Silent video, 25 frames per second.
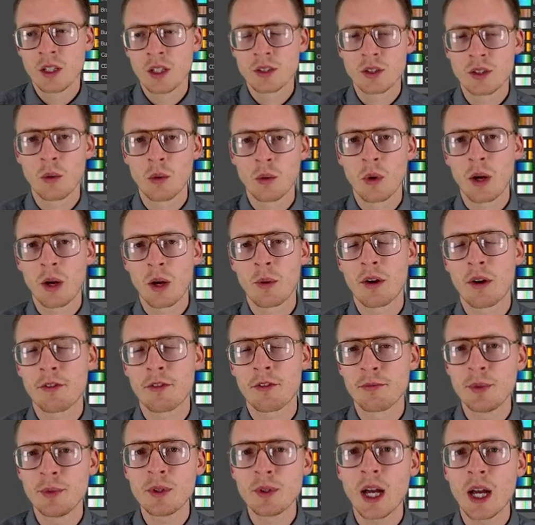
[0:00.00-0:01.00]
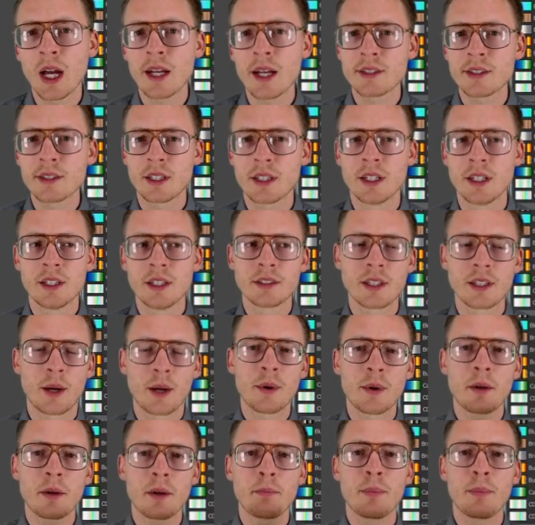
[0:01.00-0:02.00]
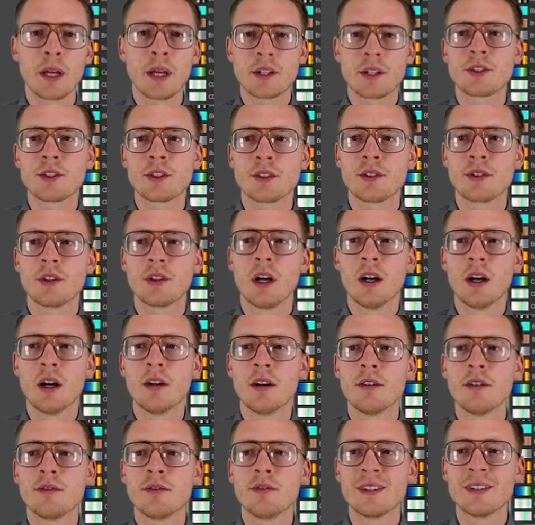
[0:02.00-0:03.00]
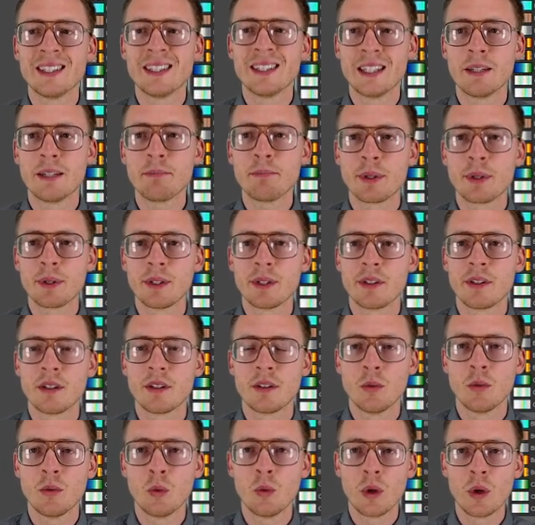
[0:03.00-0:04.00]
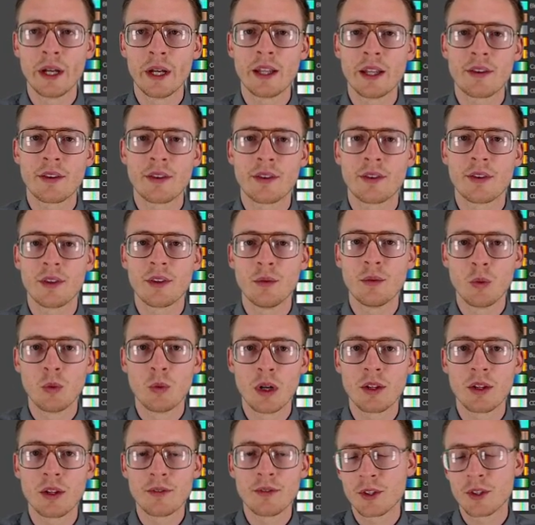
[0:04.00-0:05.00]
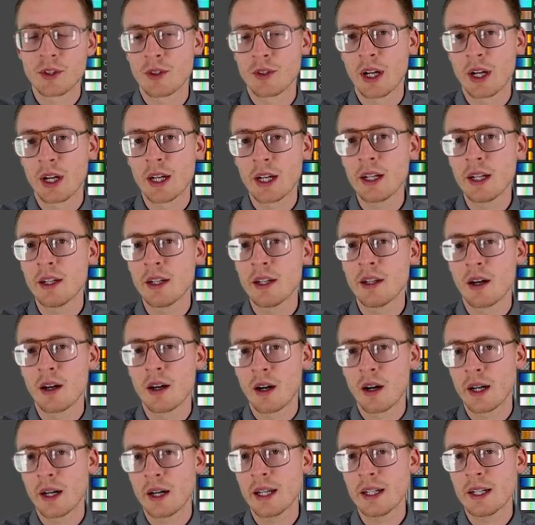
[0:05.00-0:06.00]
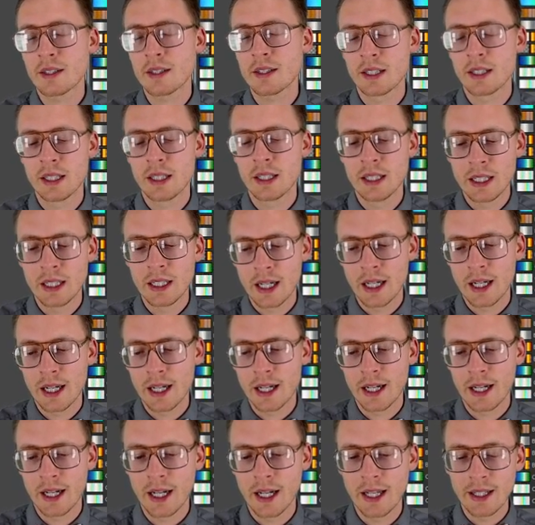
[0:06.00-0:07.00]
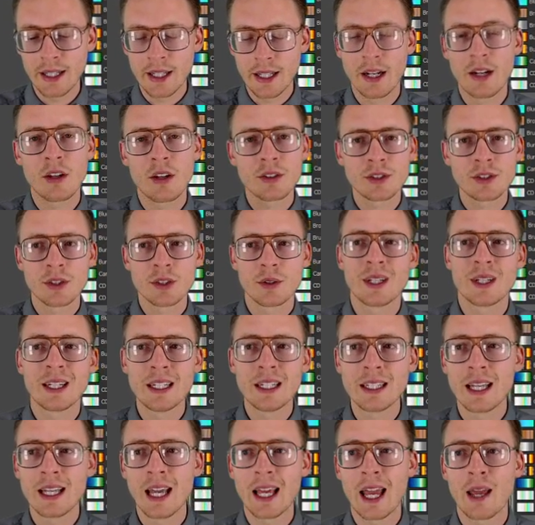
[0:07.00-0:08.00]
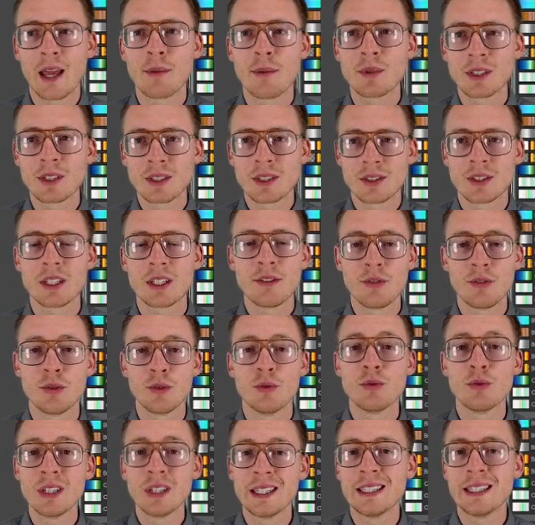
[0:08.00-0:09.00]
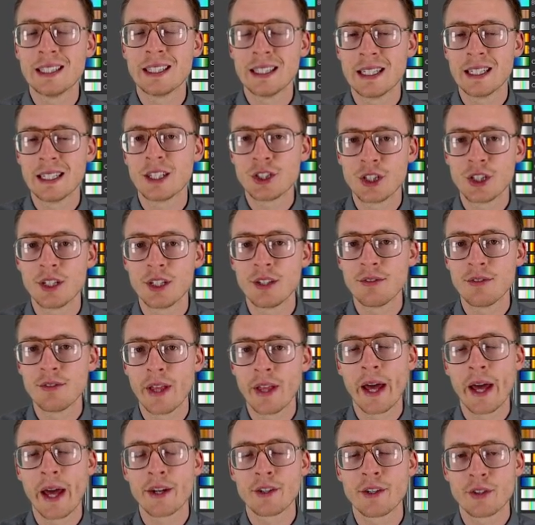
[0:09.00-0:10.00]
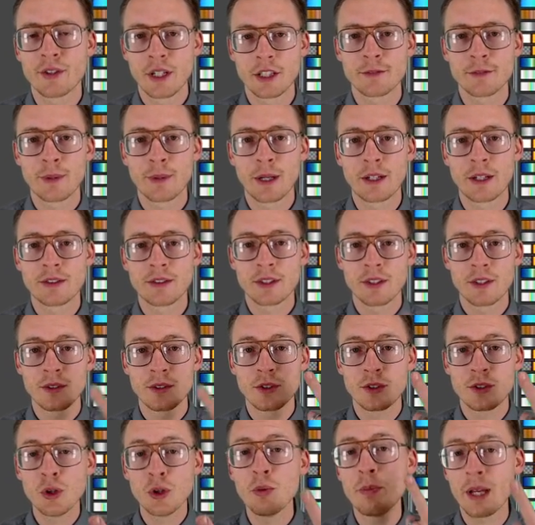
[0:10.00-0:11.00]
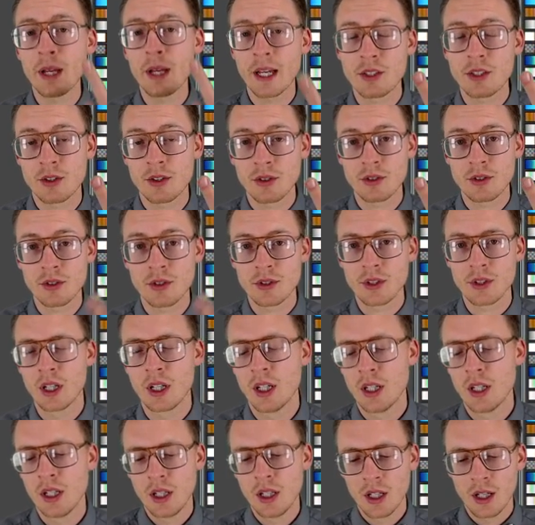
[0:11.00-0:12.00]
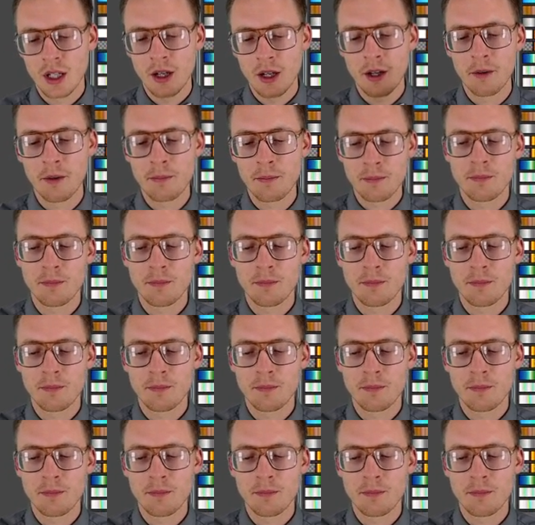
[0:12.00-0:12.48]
So what I want from you guys is I want a picture of Gimp with what you've created on it, and then also in game to see if you really did achieve that transparency. So 2 pictures, a